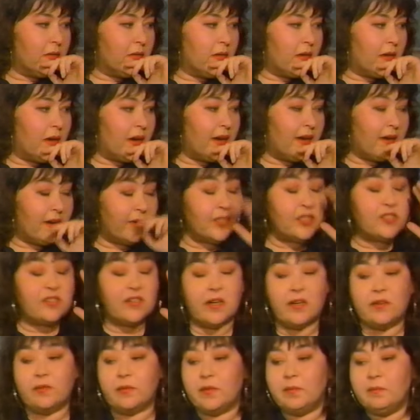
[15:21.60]
I always try
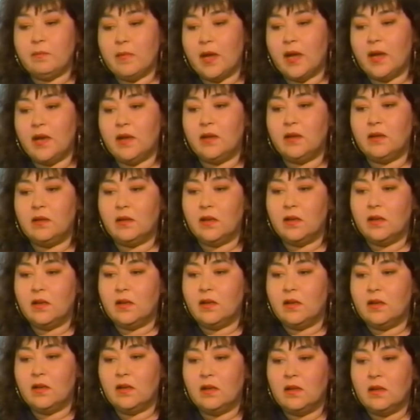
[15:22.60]
to remain
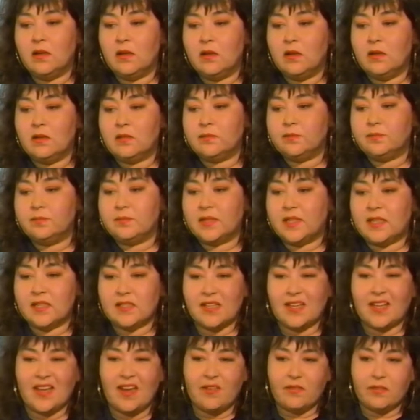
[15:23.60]
because
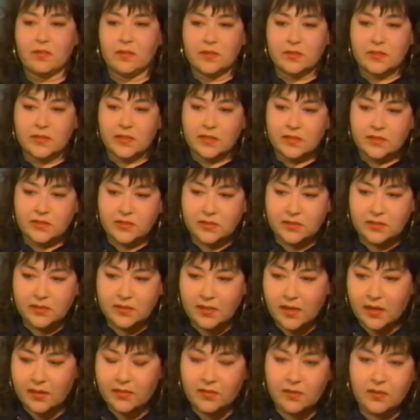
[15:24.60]
I can't really change into
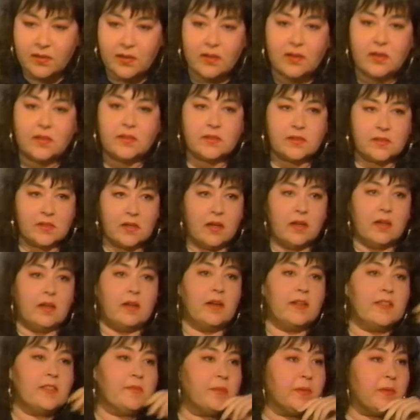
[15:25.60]
nothing else. I'll
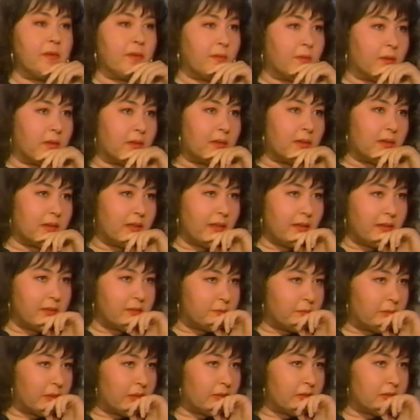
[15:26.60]
always be a working class
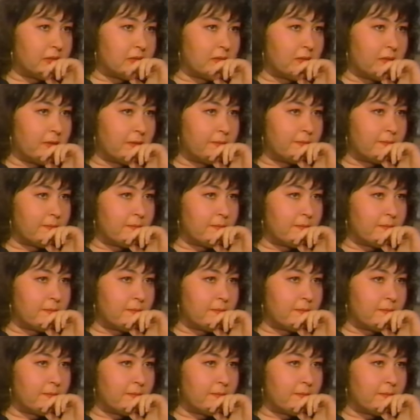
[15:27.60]
person.